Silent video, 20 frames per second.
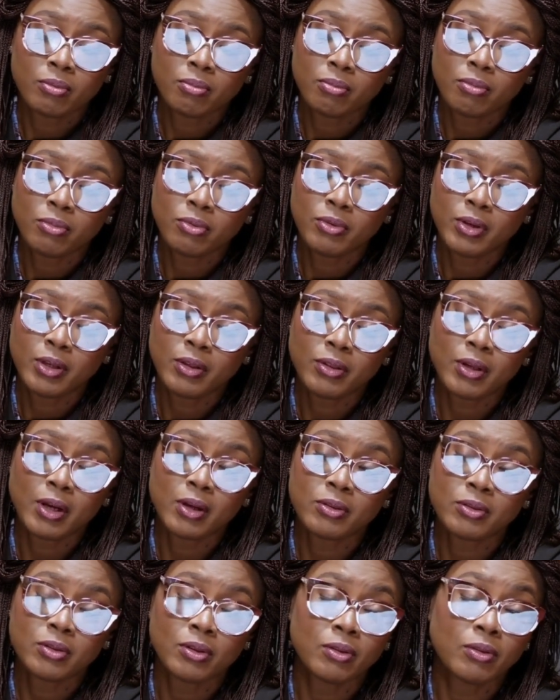
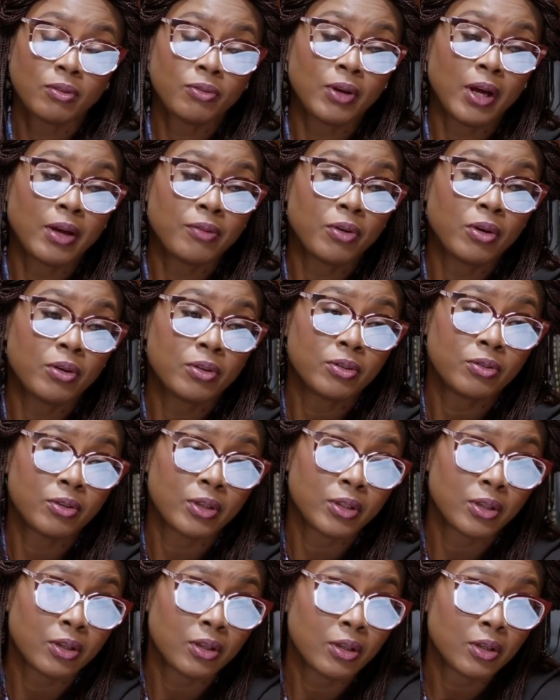3,500
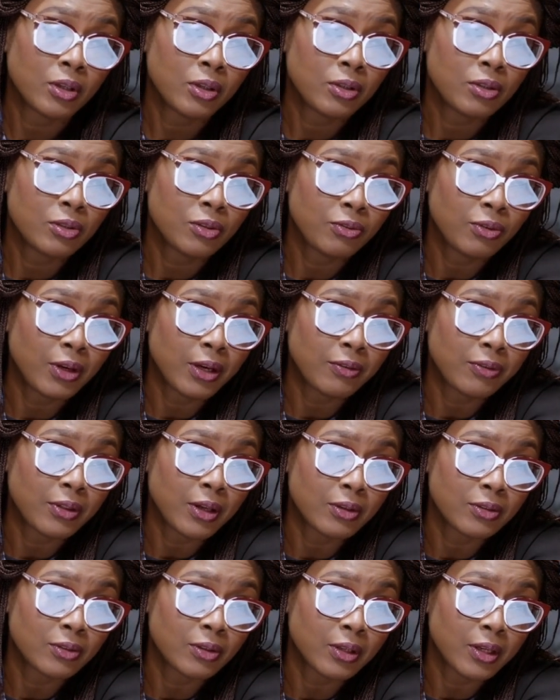to
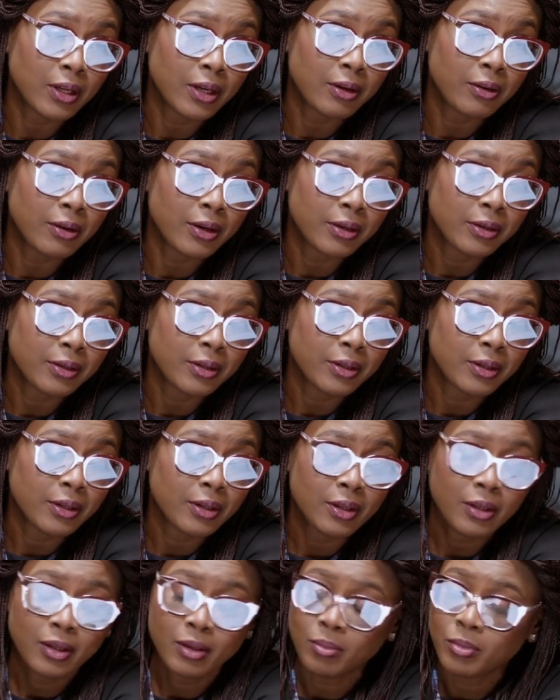5,000 naira.
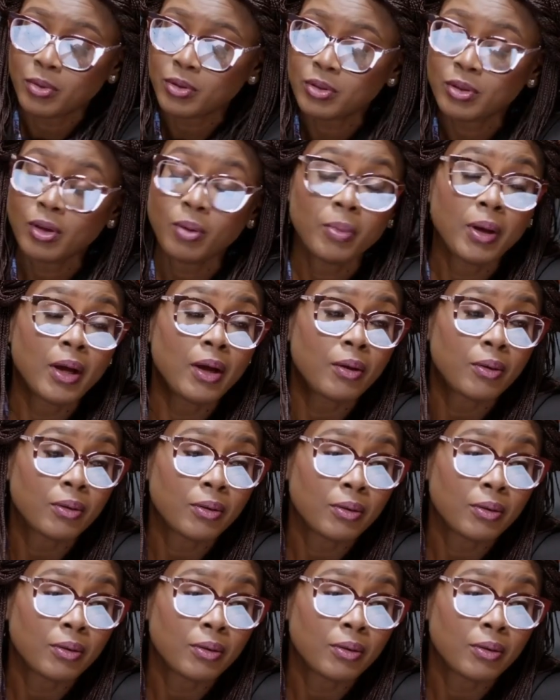But somehow,